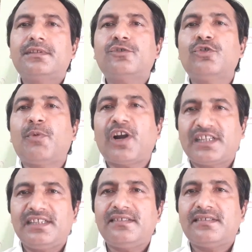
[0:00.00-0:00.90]
two
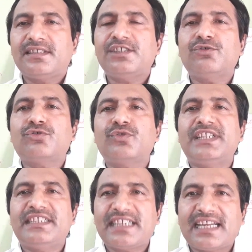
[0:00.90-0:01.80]
bodies due to
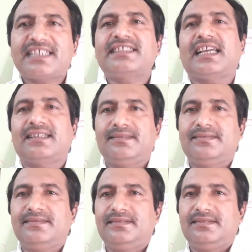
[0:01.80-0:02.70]
interaction
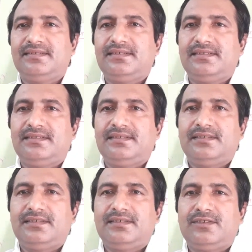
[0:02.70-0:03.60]

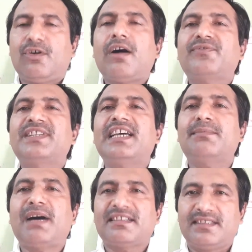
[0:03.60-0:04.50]
of their
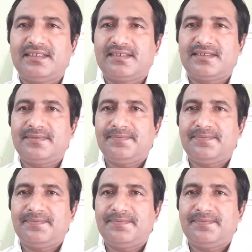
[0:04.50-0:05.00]
masses.